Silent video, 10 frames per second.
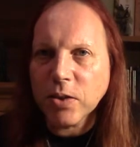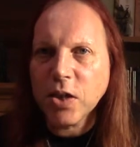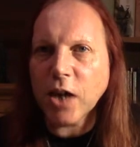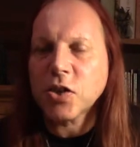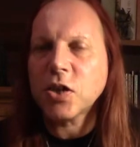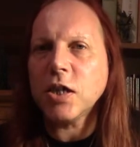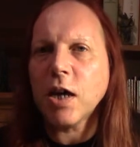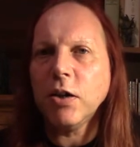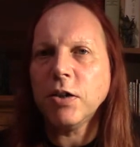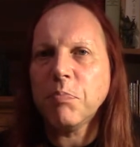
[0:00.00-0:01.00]
dusty
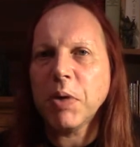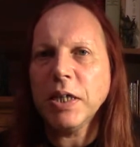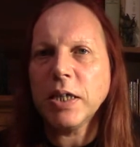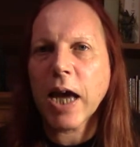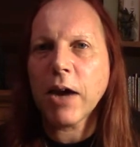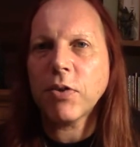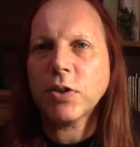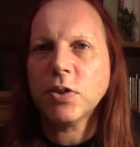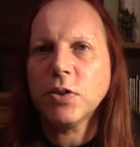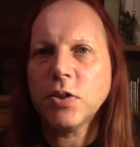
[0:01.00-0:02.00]
kind of peat
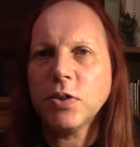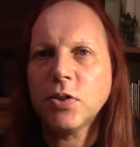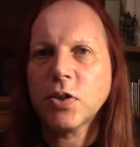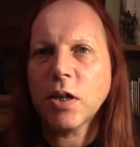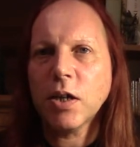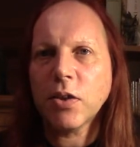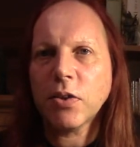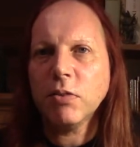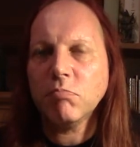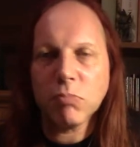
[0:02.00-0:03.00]
character that
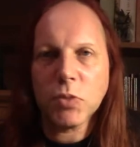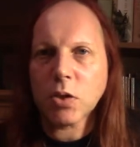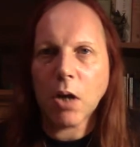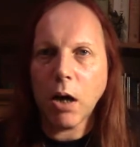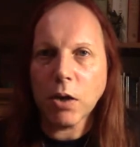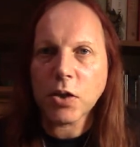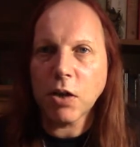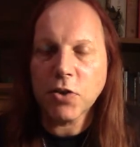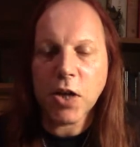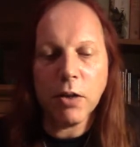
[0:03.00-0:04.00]
that just I
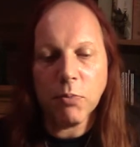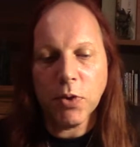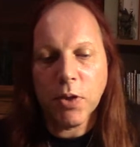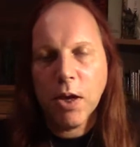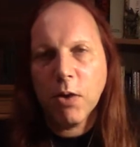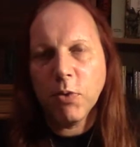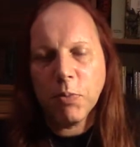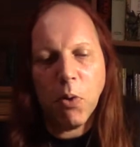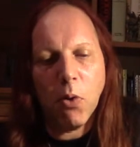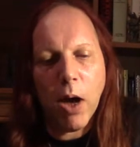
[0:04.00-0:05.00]
associate with
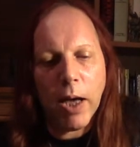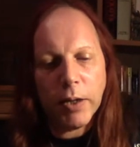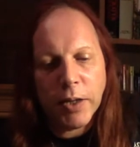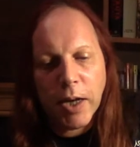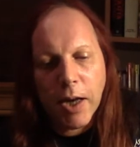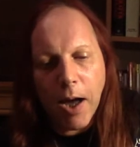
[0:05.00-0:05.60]
Port Ellen.